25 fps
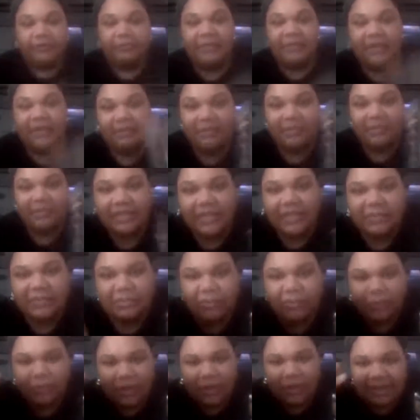Or maybe
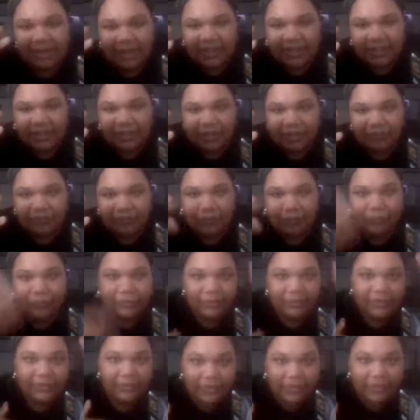keep one in that's
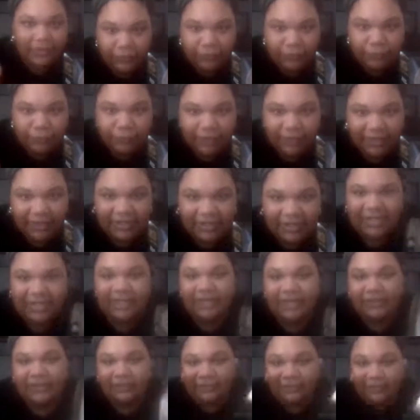old and a new one
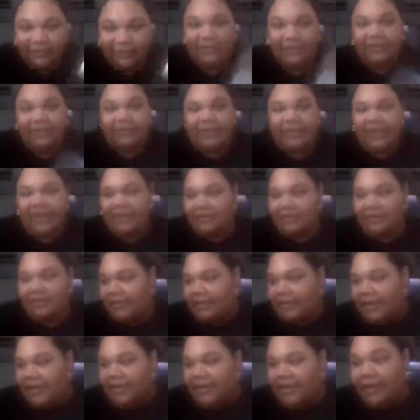in and see exactly
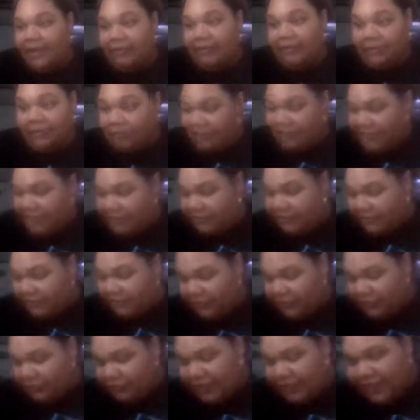like how it compares
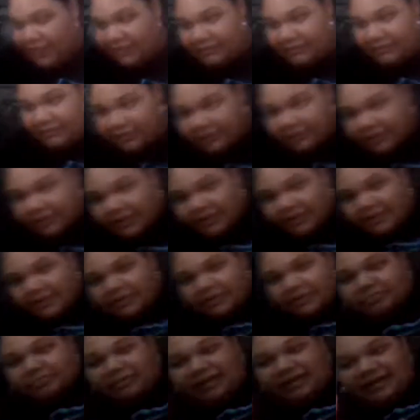and contrasts it.
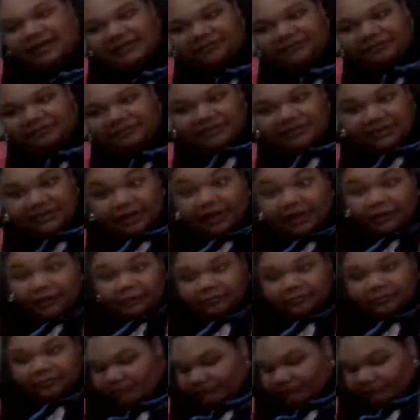But,
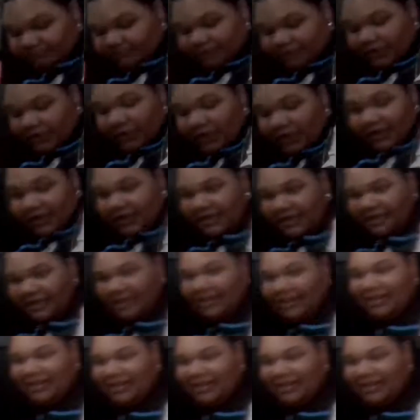sorry.